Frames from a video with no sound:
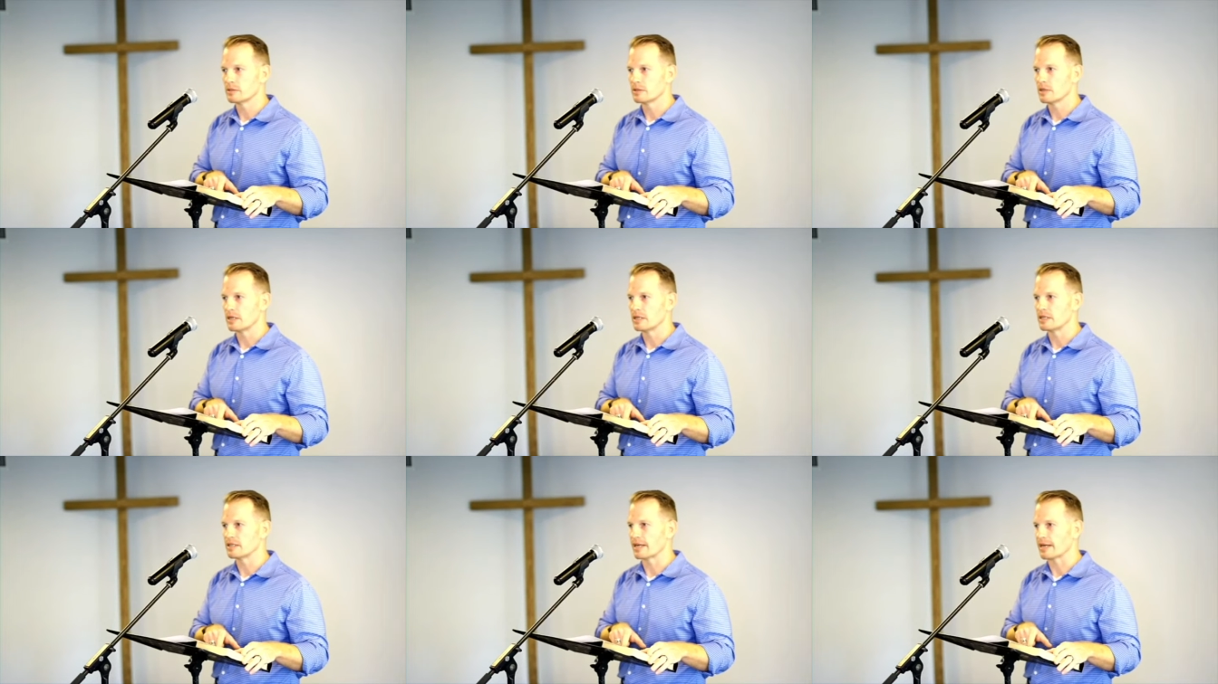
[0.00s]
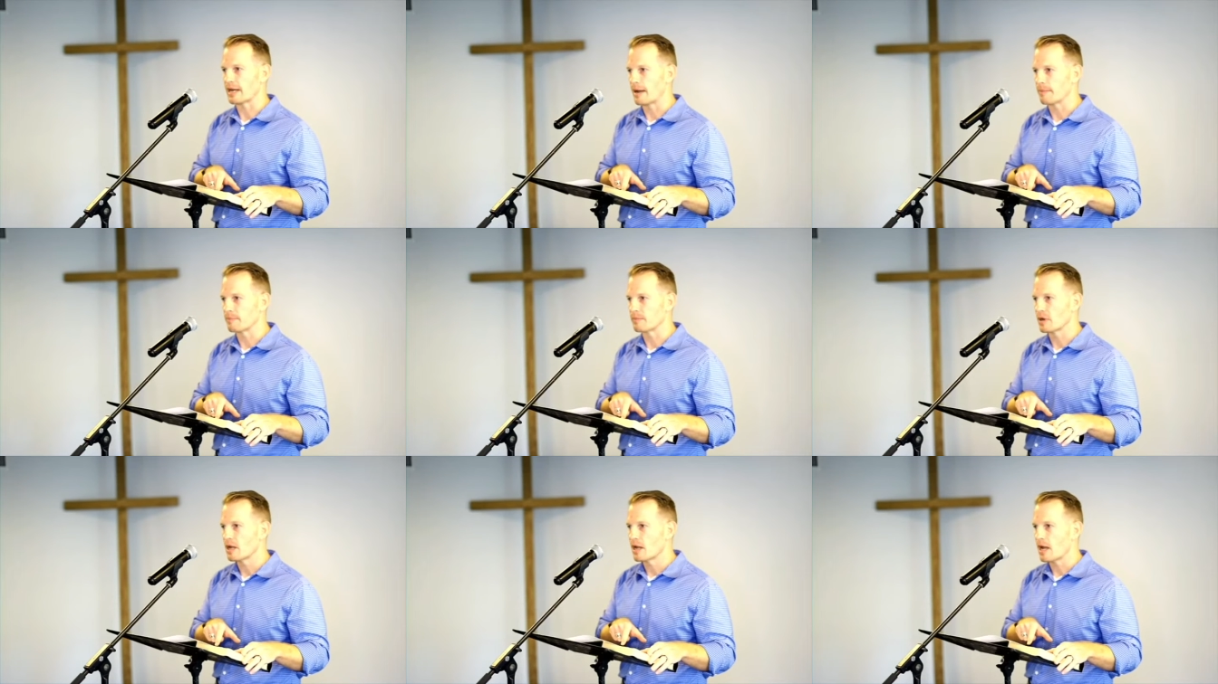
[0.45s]
He's like,
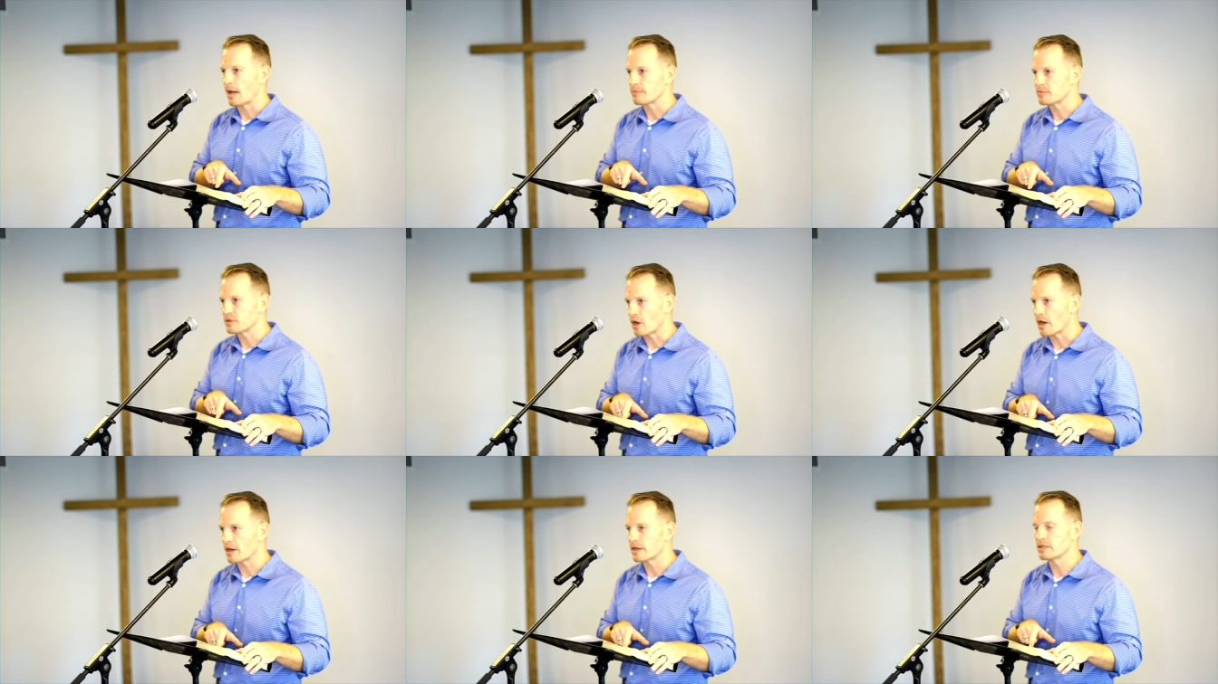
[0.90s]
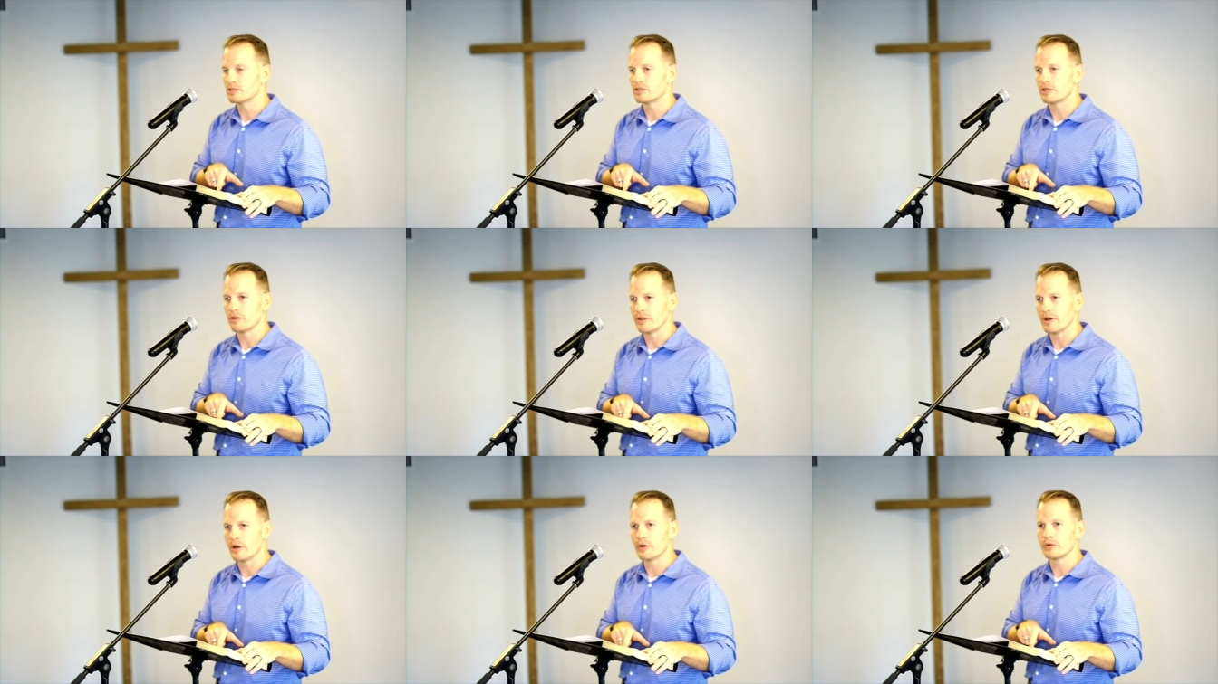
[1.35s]
I'm, I'm talking to
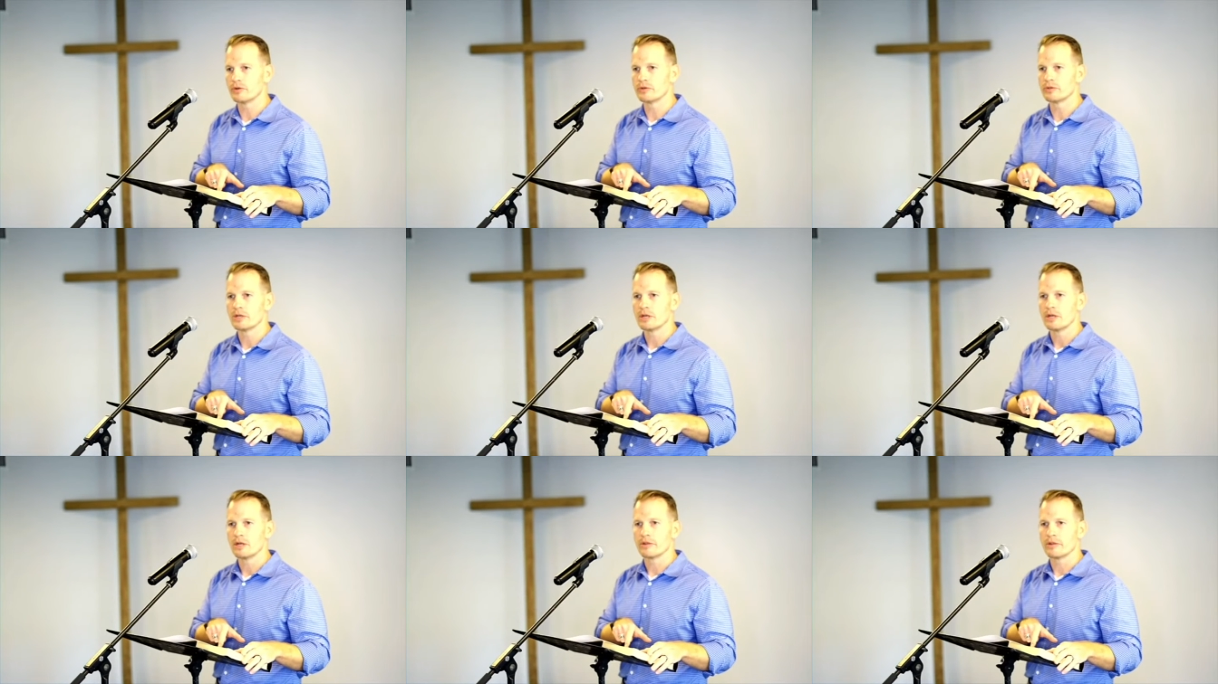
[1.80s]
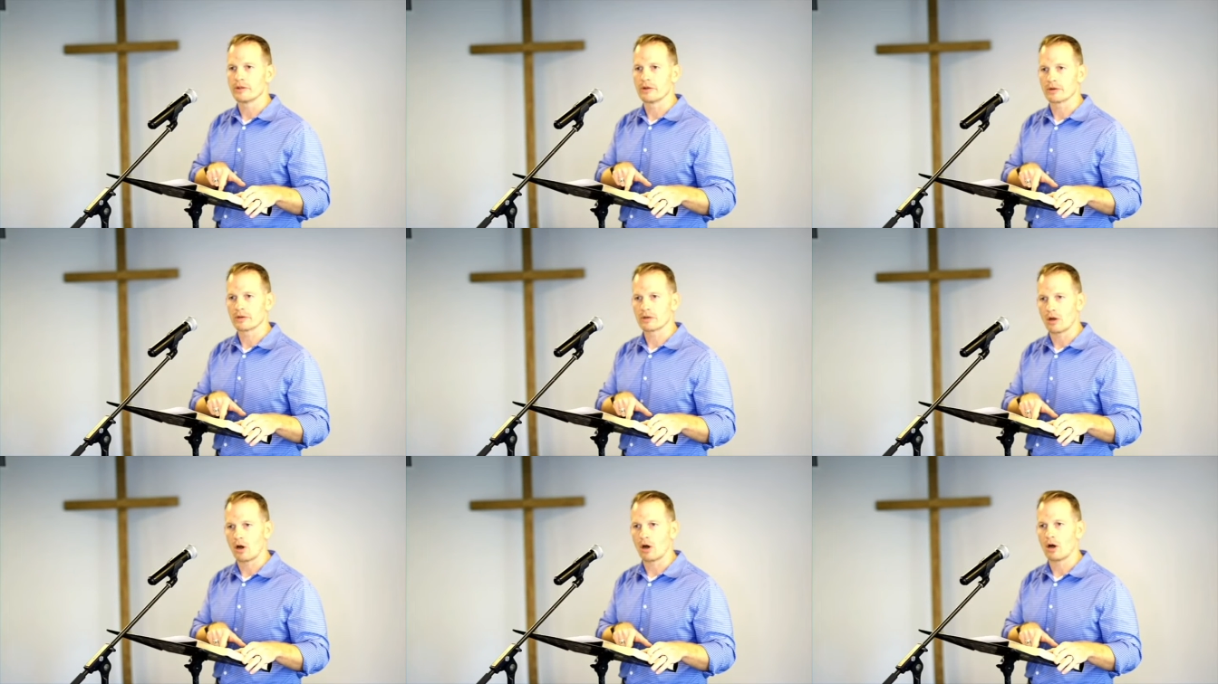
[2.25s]
those that are
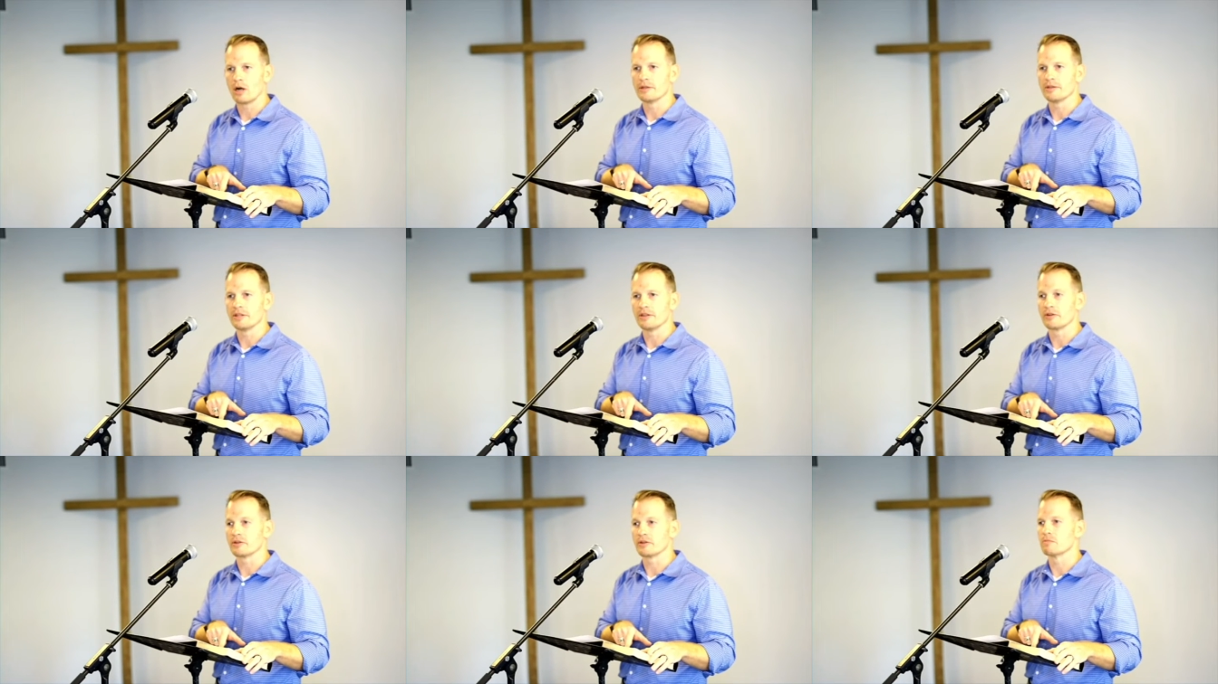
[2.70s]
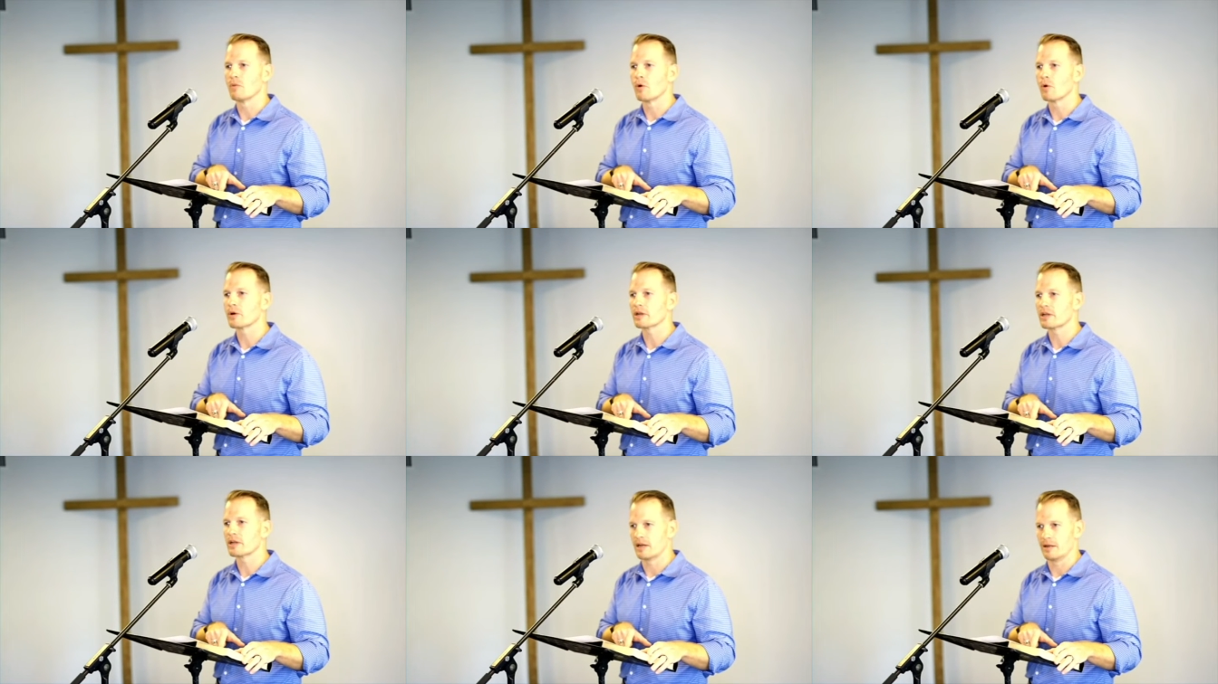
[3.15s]
called, and there's more
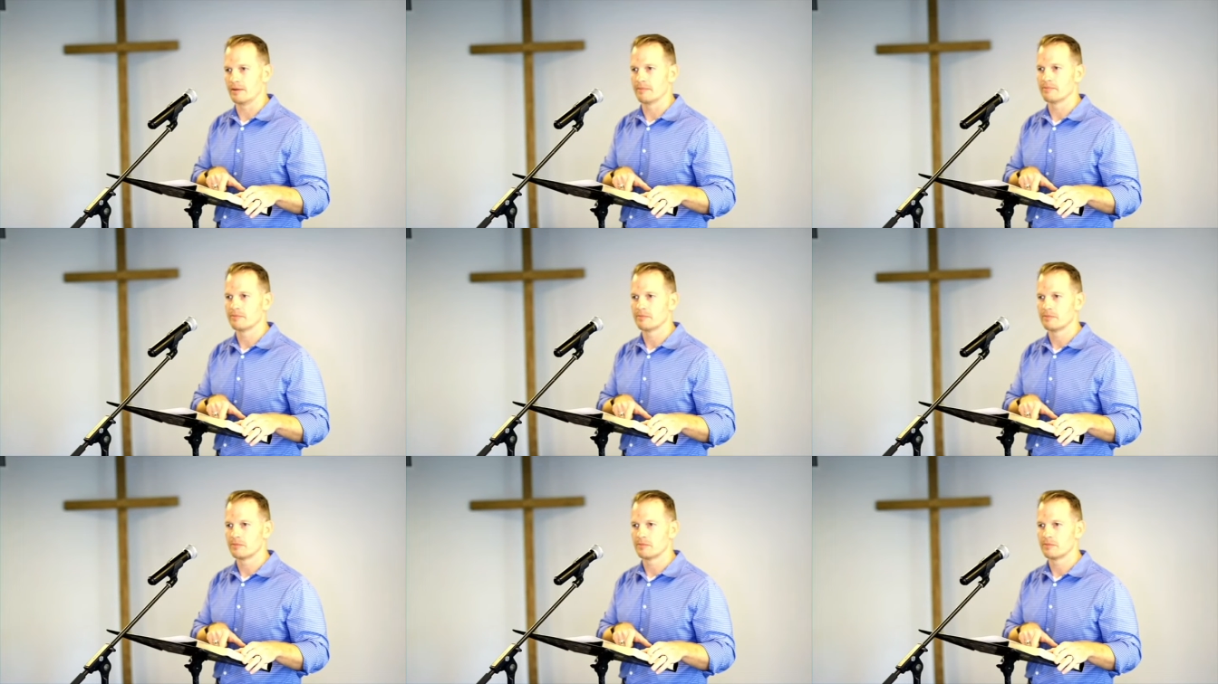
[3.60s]
to come.